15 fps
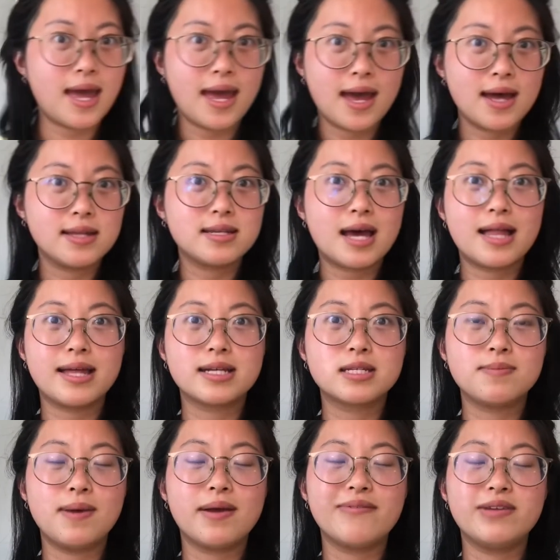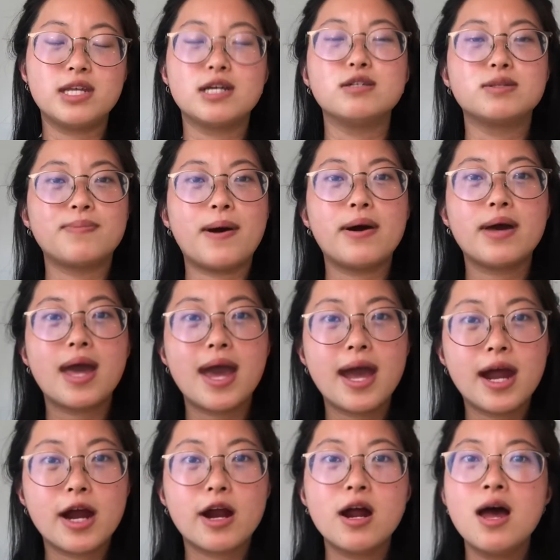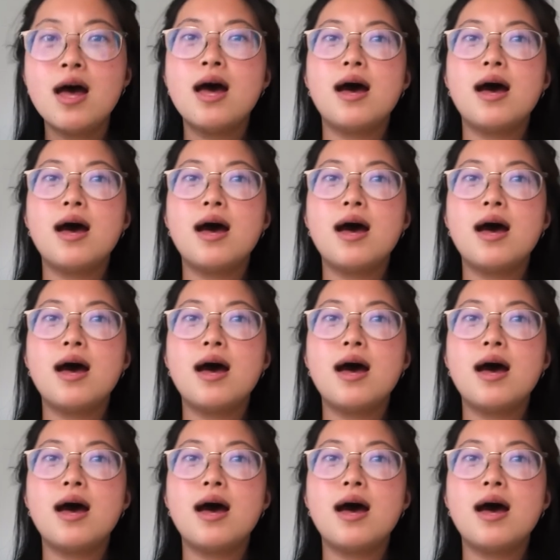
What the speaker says: and I like to make videos about hair,